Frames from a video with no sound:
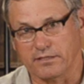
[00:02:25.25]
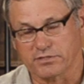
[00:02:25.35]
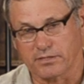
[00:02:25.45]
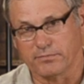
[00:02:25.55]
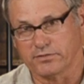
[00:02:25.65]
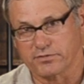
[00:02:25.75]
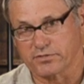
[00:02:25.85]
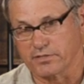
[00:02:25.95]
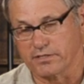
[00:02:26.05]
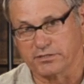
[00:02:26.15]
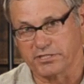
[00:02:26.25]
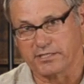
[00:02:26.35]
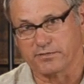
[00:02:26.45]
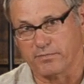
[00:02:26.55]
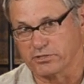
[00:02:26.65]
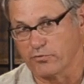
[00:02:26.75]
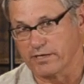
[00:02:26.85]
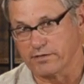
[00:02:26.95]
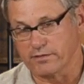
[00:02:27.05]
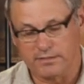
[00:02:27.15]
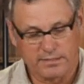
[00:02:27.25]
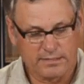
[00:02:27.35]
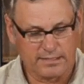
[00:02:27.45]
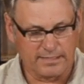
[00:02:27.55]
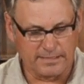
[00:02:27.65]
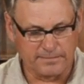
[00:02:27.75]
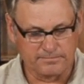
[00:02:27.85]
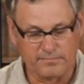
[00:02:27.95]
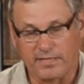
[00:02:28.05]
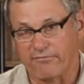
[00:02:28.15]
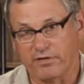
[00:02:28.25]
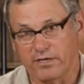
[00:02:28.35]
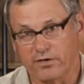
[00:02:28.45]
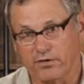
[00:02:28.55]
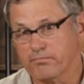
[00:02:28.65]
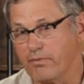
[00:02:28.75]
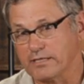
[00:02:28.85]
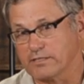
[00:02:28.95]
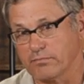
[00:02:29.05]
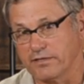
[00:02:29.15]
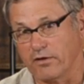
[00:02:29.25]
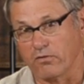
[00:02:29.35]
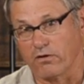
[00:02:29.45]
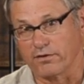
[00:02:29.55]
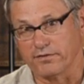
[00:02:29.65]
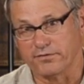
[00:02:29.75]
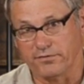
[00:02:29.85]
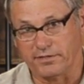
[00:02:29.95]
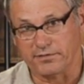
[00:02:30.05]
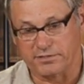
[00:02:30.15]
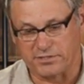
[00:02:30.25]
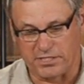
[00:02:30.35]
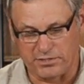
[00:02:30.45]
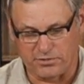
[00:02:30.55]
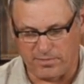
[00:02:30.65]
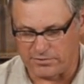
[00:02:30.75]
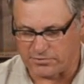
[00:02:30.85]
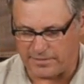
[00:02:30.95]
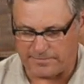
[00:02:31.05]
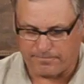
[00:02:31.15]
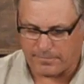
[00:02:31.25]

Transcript: some users are going to change it much quicker. Every year, possibly no longer than 2 years to change your bowstring.